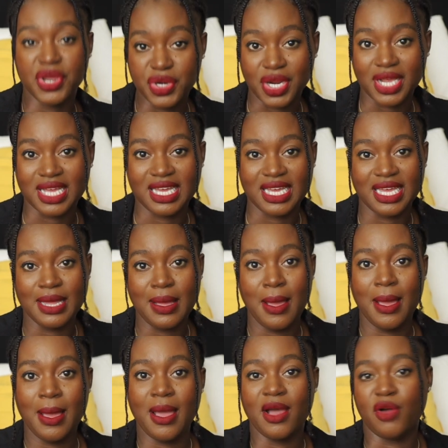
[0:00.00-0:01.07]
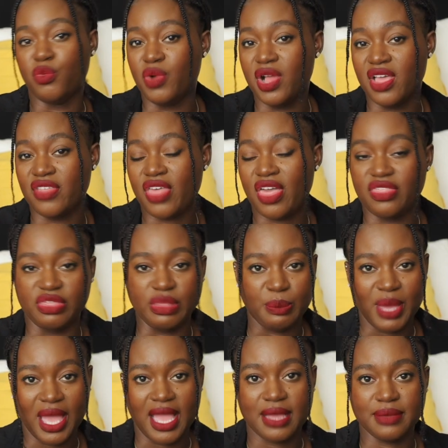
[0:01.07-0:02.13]
undercut with the
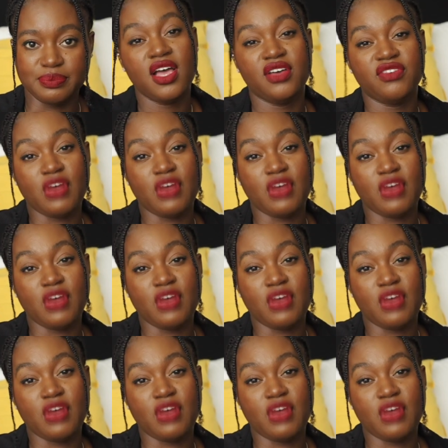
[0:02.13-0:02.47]
pay.